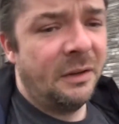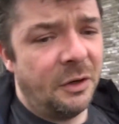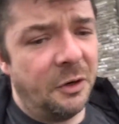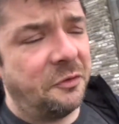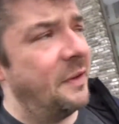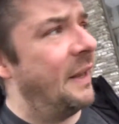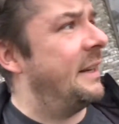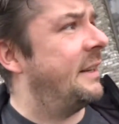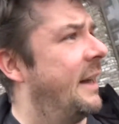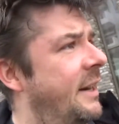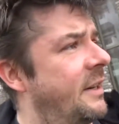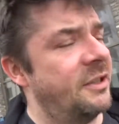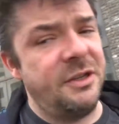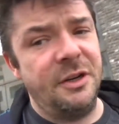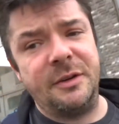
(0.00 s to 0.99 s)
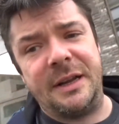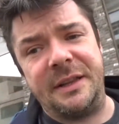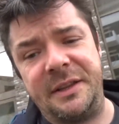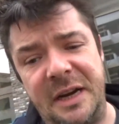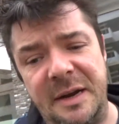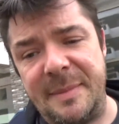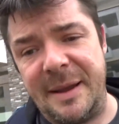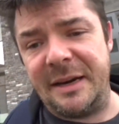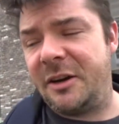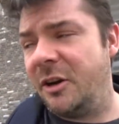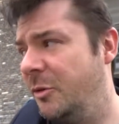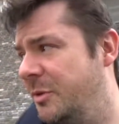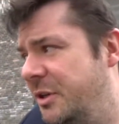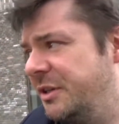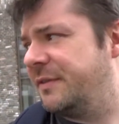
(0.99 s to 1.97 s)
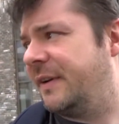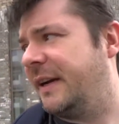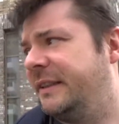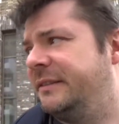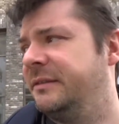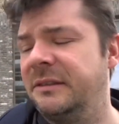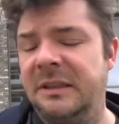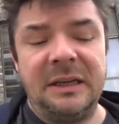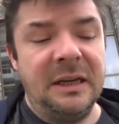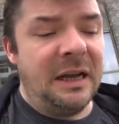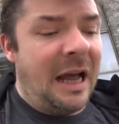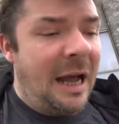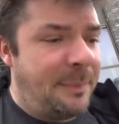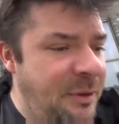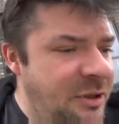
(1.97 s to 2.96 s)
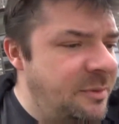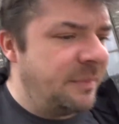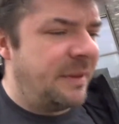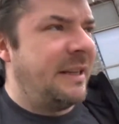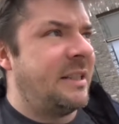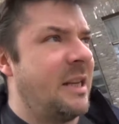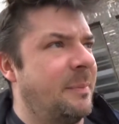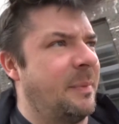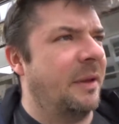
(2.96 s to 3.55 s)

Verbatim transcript: No flat tires, no nothing. I made it home just fine. I put some things up